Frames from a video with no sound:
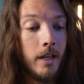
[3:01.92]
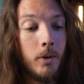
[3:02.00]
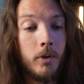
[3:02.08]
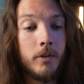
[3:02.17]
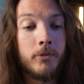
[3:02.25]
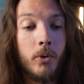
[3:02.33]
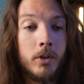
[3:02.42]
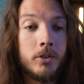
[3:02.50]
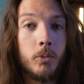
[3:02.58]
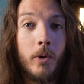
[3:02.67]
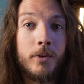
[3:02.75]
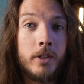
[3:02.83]
it would force
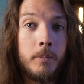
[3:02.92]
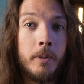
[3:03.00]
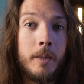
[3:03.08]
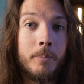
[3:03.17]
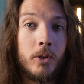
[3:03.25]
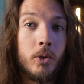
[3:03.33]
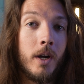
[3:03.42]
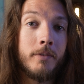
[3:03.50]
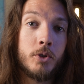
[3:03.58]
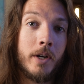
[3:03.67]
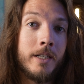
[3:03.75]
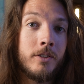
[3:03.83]
wealthy people who have
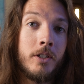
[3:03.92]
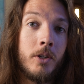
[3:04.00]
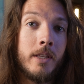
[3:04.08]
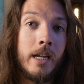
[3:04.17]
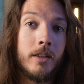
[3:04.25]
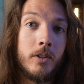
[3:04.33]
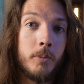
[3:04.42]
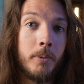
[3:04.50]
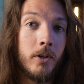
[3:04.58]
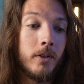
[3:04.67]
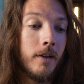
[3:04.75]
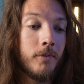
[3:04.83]
tried to do that
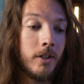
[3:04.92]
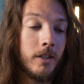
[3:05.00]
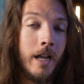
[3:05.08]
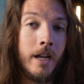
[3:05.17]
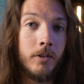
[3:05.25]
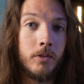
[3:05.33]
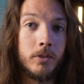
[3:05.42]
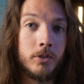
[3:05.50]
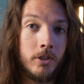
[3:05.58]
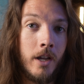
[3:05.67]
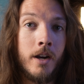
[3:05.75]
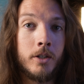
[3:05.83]
loophole of collateral
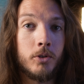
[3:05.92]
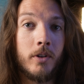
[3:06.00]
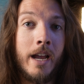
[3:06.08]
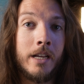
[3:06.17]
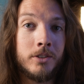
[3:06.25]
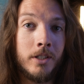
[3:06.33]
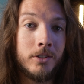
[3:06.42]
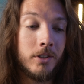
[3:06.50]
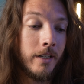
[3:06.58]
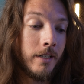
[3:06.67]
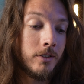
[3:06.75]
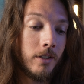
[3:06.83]
stocks or assets
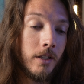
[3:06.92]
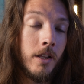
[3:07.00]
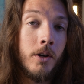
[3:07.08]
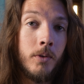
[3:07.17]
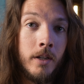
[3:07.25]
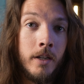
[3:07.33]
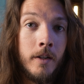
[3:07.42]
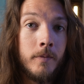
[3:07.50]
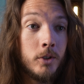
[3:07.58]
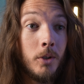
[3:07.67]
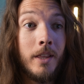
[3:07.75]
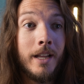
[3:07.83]
against the loan
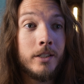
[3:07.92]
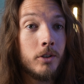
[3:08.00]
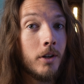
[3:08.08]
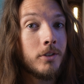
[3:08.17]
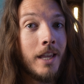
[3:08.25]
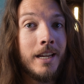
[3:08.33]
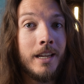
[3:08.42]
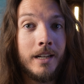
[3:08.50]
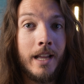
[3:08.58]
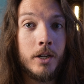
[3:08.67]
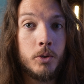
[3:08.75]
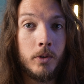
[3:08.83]
to then start taking an
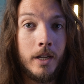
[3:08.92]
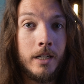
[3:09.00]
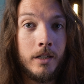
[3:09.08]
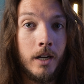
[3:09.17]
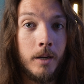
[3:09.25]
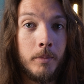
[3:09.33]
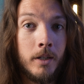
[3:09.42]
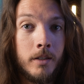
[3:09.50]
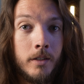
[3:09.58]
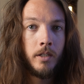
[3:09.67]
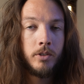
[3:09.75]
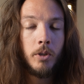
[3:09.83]
actual income.
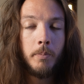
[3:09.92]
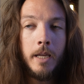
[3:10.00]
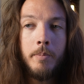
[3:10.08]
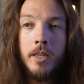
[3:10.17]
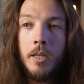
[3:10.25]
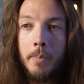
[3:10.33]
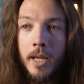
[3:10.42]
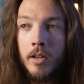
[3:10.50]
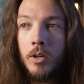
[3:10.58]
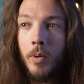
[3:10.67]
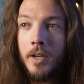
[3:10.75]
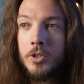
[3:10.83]
So maybe the better
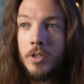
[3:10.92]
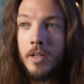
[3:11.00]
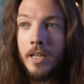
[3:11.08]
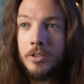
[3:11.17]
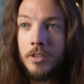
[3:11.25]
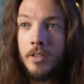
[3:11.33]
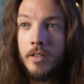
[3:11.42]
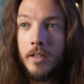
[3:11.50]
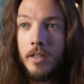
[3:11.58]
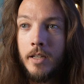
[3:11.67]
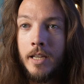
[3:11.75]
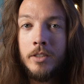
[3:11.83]
question isn't,
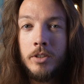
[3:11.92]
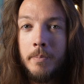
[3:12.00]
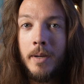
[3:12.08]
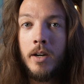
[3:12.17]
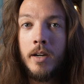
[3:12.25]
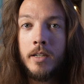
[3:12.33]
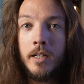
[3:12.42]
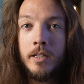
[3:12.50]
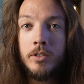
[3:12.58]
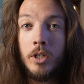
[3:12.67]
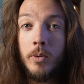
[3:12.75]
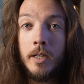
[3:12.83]
is America
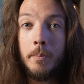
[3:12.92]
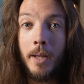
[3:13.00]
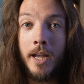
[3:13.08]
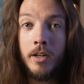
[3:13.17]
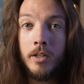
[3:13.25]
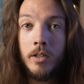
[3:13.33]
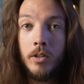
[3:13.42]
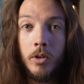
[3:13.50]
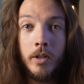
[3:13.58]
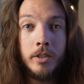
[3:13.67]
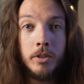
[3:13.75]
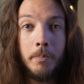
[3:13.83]
doing better
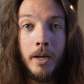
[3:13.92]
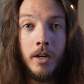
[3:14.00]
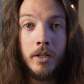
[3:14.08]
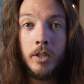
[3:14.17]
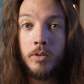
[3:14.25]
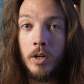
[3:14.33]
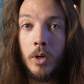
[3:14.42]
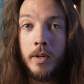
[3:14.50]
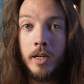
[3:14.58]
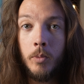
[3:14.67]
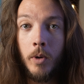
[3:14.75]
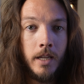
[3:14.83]
or is America
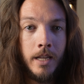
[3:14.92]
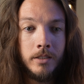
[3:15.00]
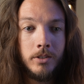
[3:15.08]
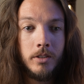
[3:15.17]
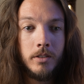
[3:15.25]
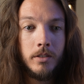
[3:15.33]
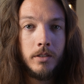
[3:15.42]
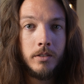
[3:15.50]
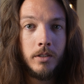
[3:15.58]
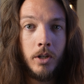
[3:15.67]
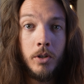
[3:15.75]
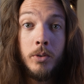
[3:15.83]
growing? It's
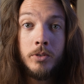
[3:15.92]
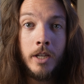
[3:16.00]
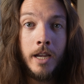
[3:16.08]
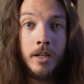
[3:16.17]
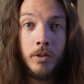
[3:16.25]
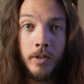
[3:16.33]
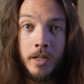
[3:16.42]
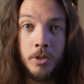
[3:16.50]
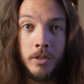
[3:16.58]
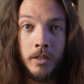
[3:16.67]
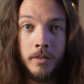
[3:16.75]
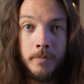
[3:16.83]
who's getting
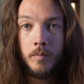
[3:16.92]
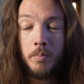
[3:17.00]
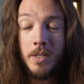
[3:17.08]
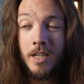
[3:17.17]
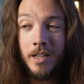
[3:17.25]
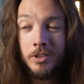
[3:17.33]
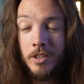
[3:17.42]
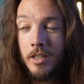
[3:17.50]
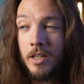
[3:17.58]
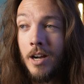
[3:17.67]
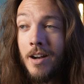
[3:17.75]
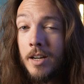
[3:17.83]
richer? Because an
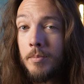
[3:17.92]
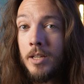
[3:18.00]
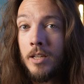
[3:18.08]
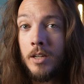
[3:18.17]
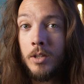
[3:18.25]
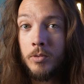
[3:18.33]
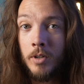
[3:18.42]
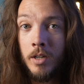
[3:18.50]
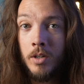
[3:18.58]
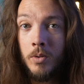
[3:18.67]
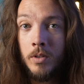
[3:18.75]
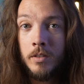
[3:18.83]
economy can
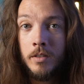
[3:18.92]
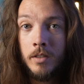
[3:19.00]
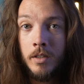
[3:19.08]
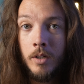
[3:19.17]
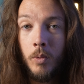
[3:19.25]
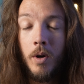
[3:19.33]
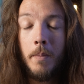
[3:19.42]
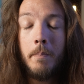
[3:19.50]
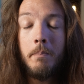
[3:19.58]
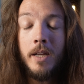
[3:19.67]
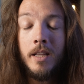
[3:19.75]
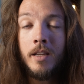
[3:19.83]
grow while
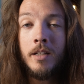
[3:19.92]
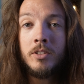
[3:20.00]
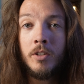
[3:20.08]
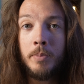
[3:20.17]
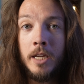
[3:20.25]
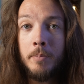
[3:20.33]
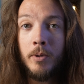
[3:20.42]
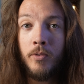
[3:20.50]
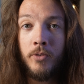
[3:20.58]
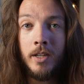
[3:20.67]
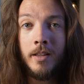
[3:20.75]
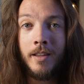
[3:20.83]
millions of people
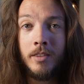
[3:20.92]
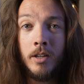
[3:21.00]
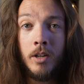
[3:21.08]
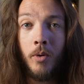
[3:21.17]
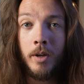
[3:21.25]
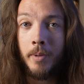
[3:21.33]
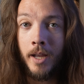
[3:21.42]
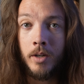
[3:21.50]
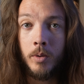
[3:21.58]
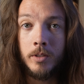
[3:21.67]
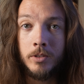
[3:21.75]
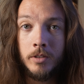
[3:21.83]
feel like they're going
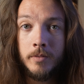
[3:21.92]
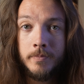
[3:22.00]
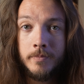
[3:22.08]
backwards.